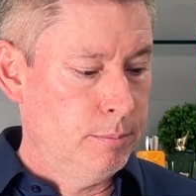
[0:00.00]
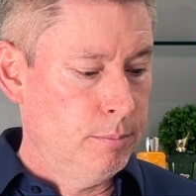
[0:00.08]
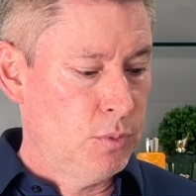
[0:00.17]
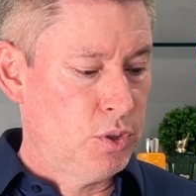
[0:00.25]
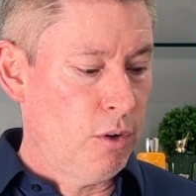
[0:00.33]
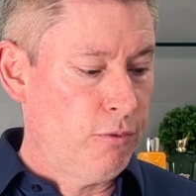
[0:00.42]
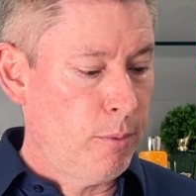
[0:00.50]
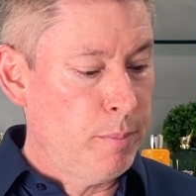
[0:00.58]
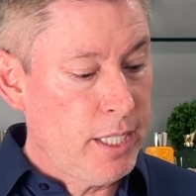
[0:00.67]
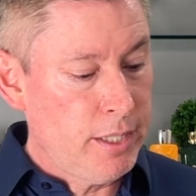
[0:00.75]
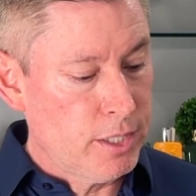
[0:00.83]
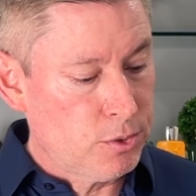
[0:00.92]
So for
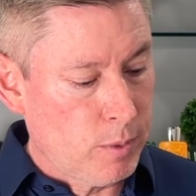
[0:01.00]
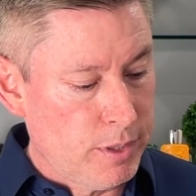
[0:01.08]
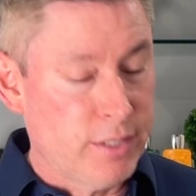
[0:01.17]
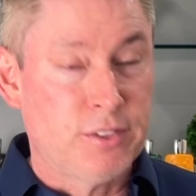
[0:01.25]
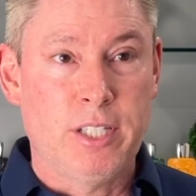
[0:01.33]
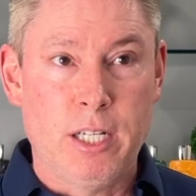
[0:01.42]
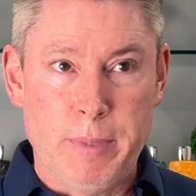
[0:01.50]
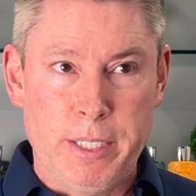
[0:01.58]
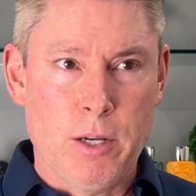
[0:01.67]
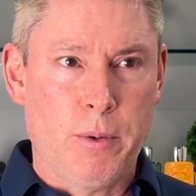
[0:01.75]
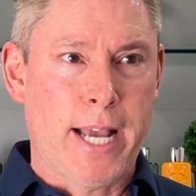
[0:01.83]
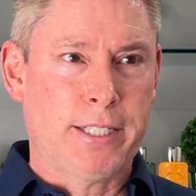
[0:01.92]
me, this one, the cinnamon
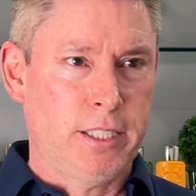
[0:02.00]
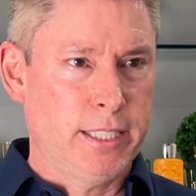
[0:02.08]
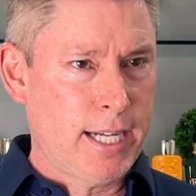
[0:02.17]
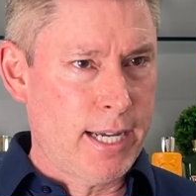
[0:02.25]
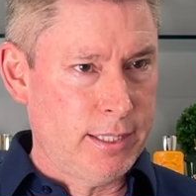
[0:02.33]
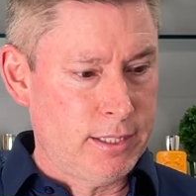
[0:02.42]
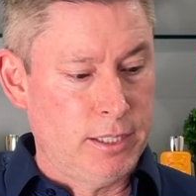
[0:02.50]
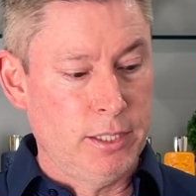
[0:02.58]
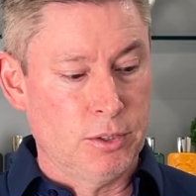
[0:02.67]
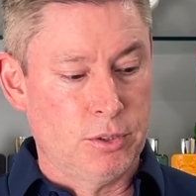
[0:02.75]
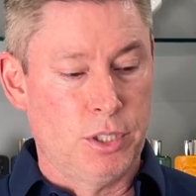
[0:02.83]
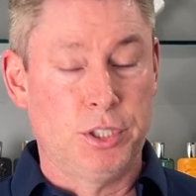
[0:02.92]
note actually kind of
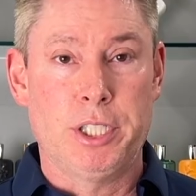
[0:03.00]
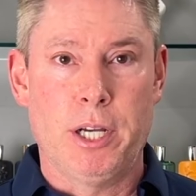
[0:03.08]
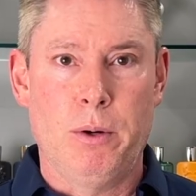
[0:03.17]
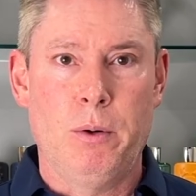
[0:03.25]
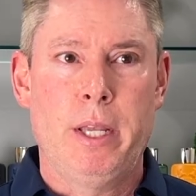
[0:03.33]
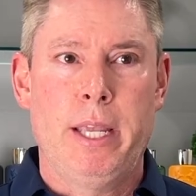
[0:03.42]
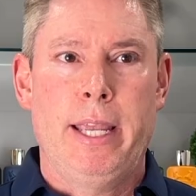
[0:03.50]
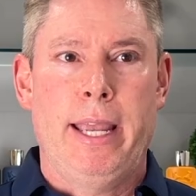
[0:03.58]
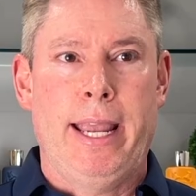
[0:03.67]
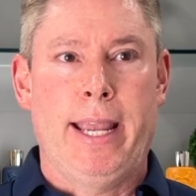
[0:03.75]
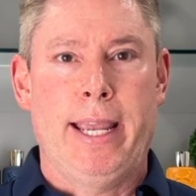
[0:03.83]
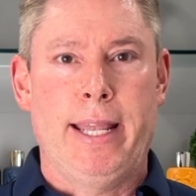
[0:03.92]
steals the show.
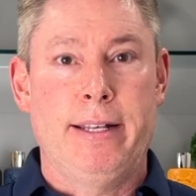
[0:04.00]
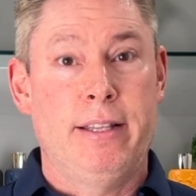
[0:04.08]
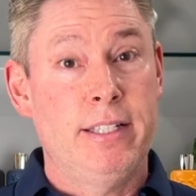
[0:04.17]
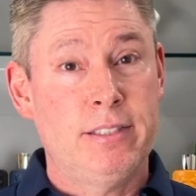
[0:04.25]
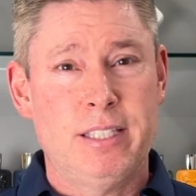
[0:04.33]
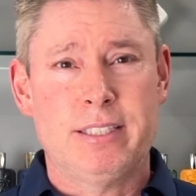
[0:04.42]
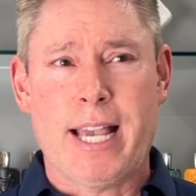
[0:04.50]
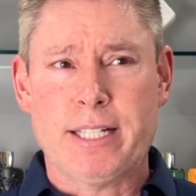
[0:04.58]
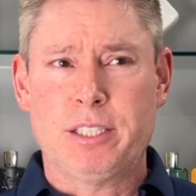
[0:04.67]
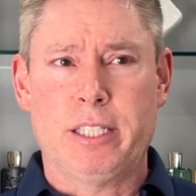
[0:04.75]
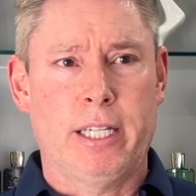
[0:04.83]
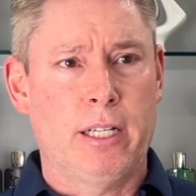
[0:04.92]
And this is
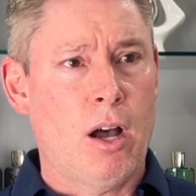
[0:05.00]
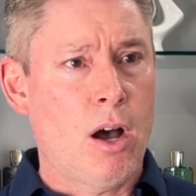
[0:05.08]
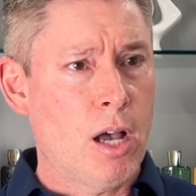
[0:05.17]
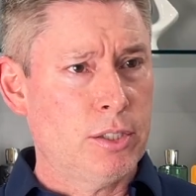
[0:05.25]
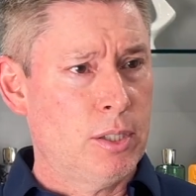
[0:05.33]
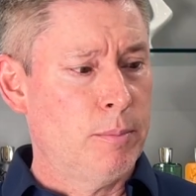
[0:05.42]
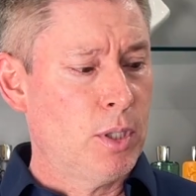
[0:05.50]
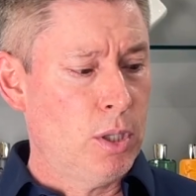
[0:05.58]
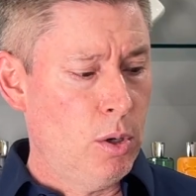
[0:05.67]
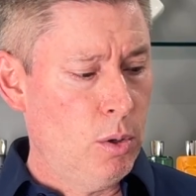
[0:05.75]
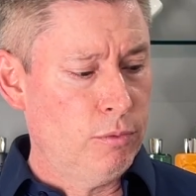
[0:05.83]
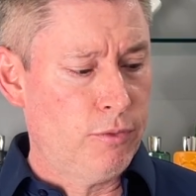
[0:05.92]
actually an awesome
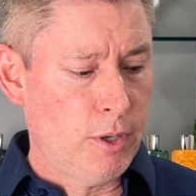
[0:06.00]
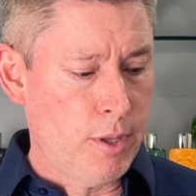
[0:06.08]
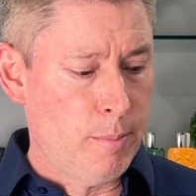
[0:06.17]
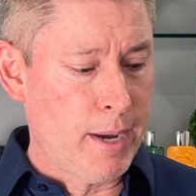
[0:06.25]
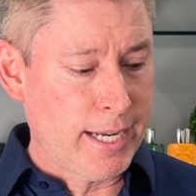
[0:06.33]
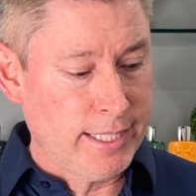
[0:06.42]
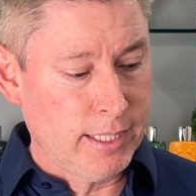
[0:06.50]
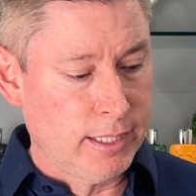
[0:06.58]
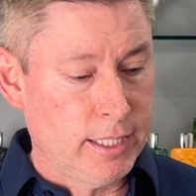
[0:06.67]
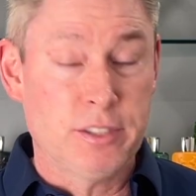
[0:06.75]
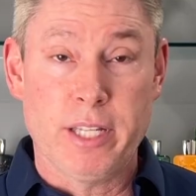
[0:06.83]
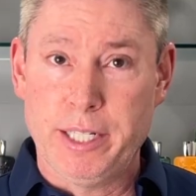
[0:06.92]
clone for the by
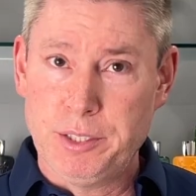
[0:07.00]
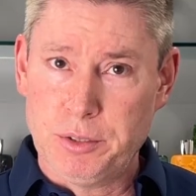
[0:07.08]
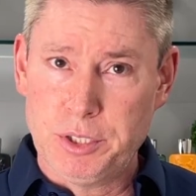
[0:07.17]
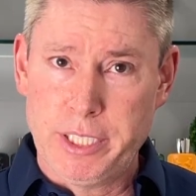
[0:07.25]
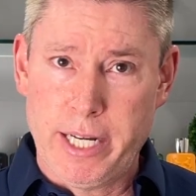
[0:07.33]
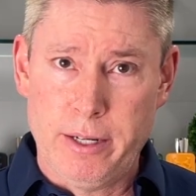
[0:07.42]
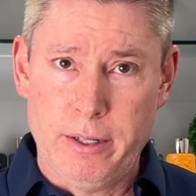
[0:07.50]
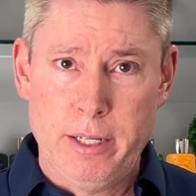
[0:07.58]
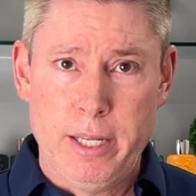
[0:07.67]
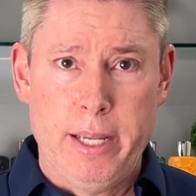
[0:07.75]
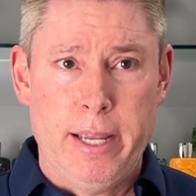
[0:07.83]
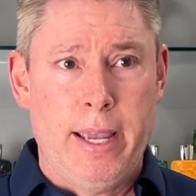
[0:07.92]
Kilian's Angel Share.
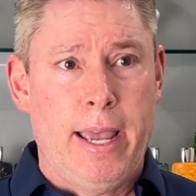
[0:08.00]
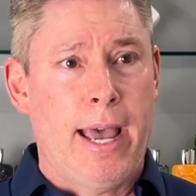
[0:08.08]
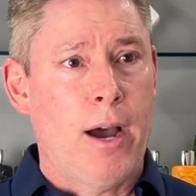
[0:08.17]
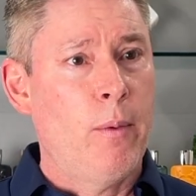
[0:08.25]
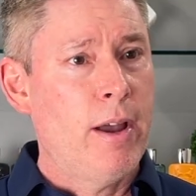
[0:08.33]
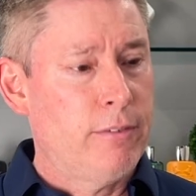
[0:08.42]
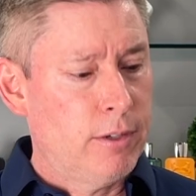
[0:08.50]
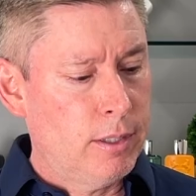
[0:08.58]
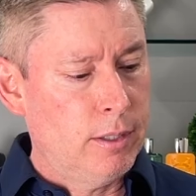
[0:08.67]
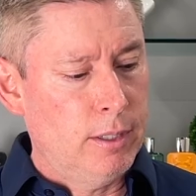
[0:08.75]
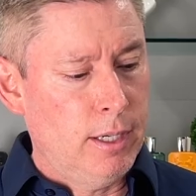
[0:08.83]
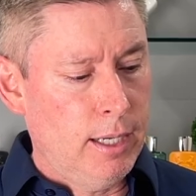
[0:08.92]

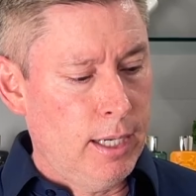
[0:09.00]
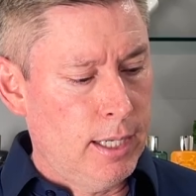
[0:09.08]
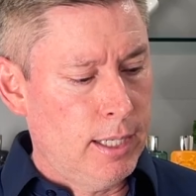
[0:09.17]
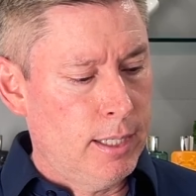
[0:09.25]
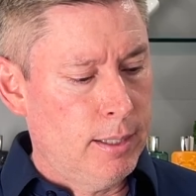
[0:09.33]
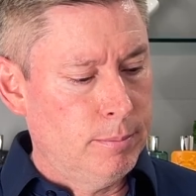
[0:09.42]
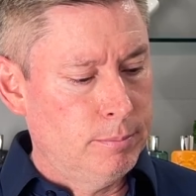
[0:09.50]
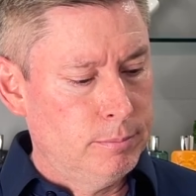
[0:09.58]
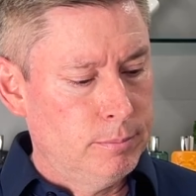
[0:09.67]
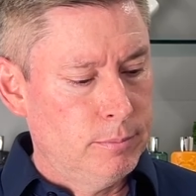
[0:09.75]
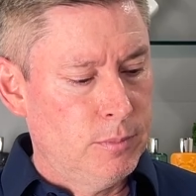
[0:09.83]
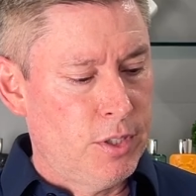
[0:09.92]
However,
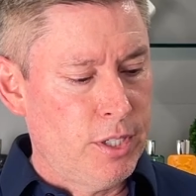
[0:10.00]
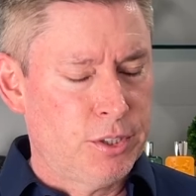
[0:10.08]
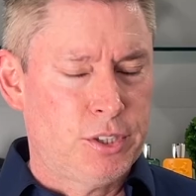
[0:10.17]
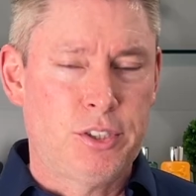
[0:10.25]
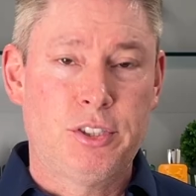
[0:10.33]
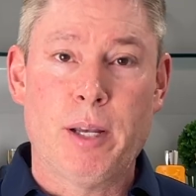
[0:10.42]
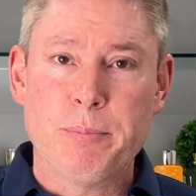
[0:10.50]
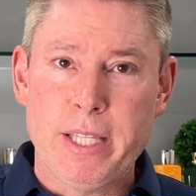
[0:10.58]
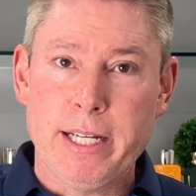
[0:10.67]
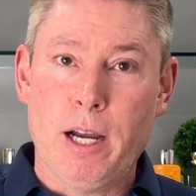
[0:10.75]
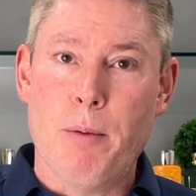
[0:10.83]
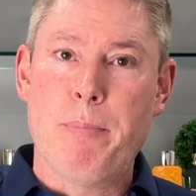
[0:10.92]
there's
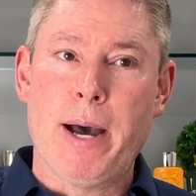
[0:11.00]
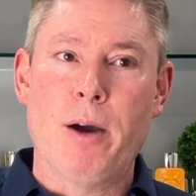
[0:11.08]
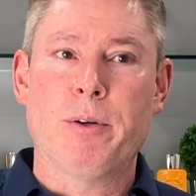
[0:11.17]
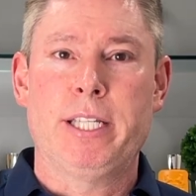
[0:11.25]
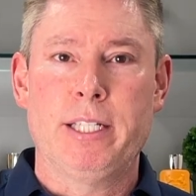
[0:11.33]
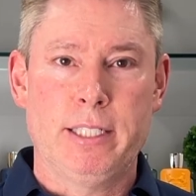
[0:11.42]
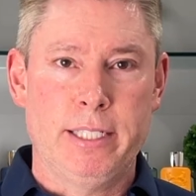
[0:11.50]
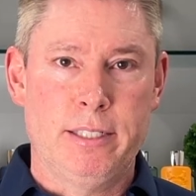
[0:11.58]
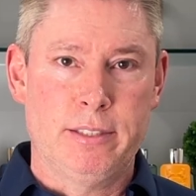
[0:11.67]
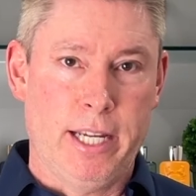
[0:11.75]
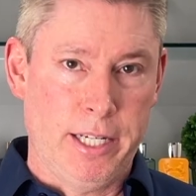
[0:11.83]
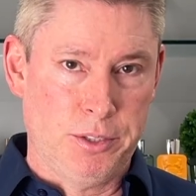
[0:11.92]
something about
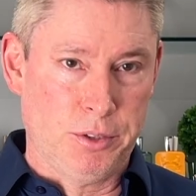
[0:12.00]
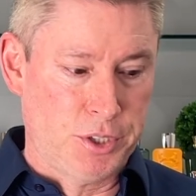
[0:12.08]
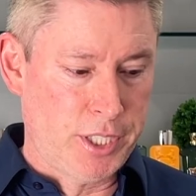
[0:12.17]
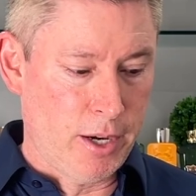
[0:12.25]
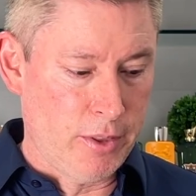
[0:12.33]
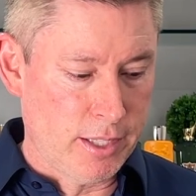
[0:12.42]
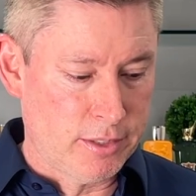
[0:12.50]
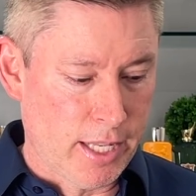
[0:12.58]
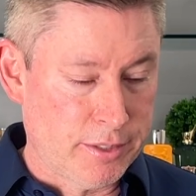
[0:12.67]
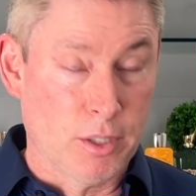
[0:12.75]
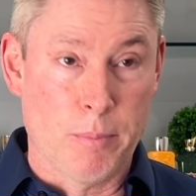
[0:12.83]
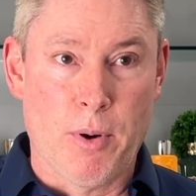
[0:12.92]
Kilian's Angel Share that
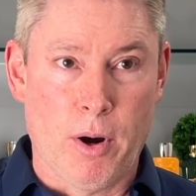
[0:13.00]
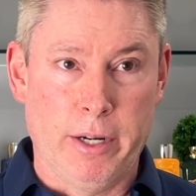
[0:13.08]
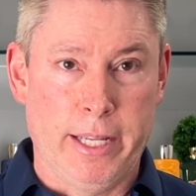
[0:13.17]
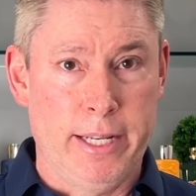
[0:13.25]
sets it apart.